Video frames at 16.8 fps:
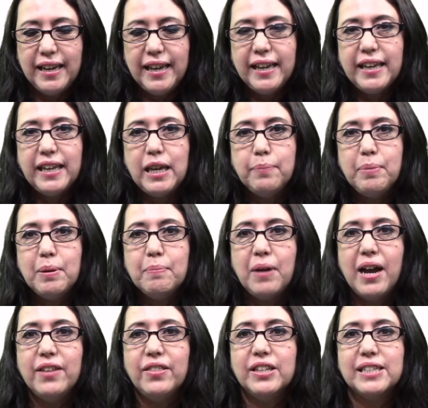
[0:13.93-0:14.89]
Keep in
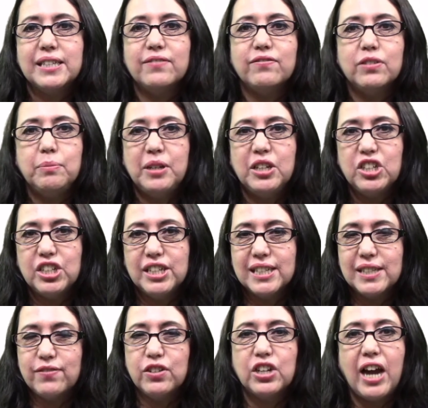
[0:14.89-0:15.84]
mind this information is
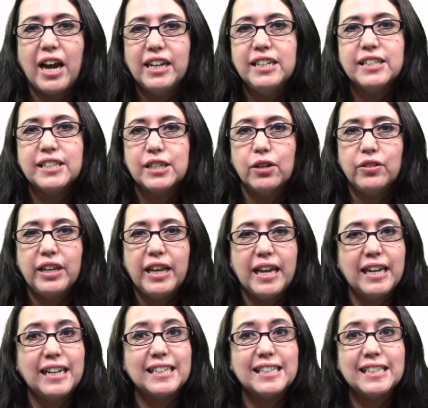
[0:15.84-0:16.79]
for guidance only and
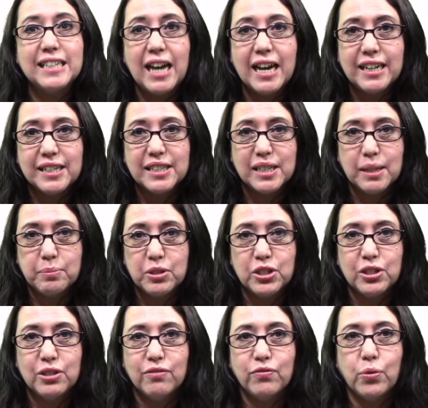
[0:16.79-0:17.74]
is not a
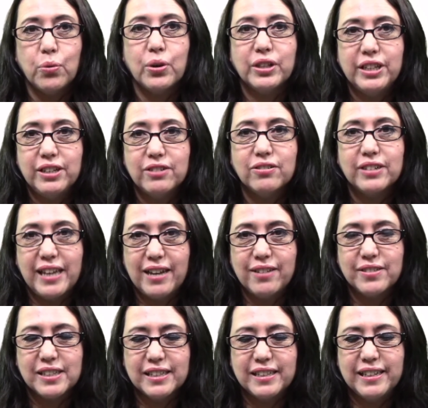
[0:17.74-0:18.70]
substitute for legal
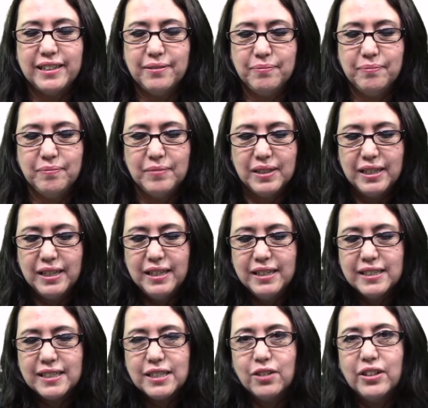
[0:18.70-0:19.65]
counseling.
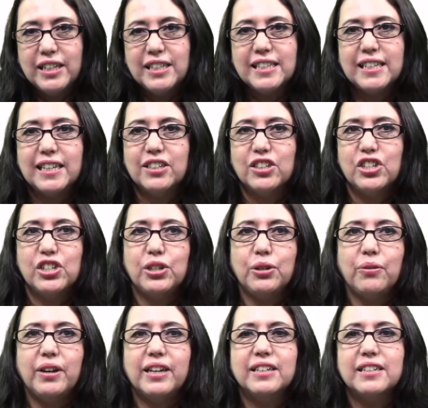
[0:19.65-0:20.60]
So let's get to
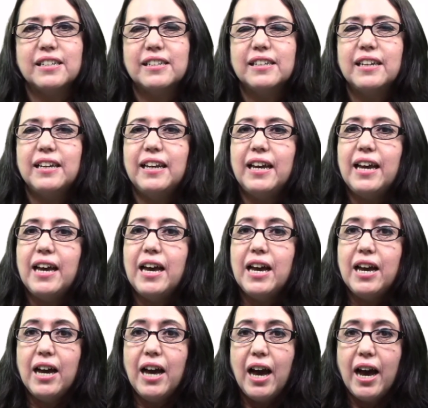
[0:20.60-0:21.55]
it.
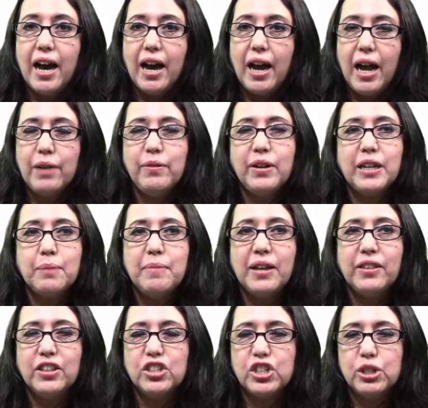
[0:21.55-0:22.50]
I
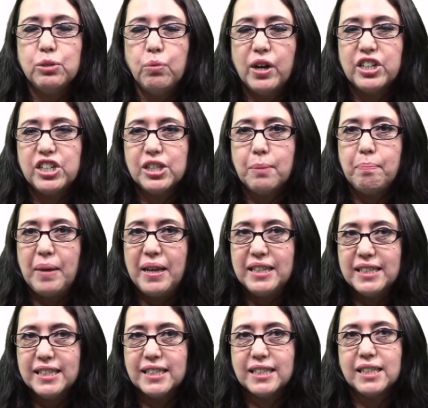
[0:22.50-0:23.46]
recommend that you watch the
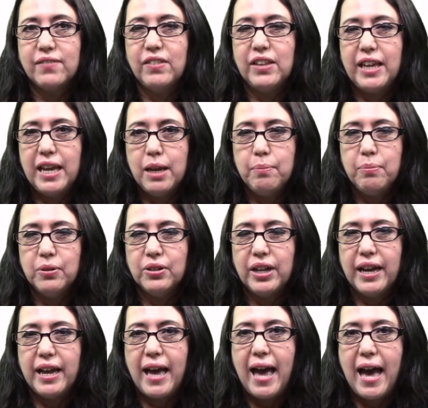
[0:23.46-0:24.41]
basics of the Eble
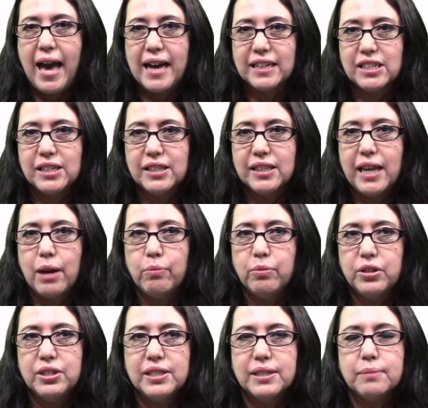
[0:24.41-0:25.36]
Act that
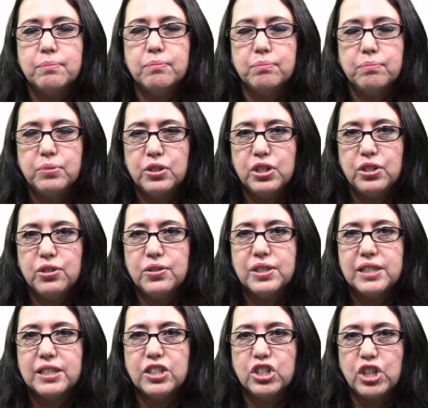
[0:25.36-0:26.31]
was produced
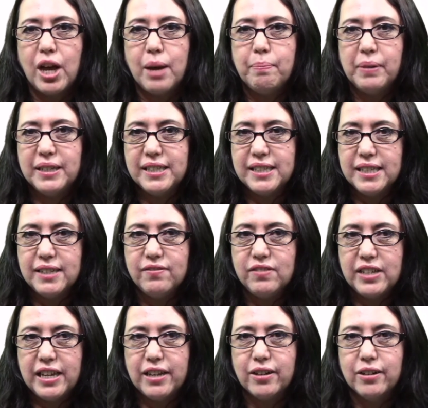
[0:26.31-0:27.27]
and shot by Steve
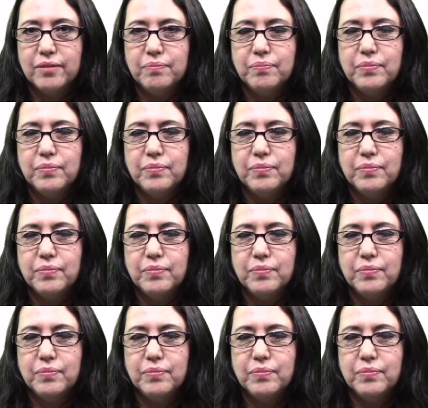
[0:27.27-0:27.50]
Dale,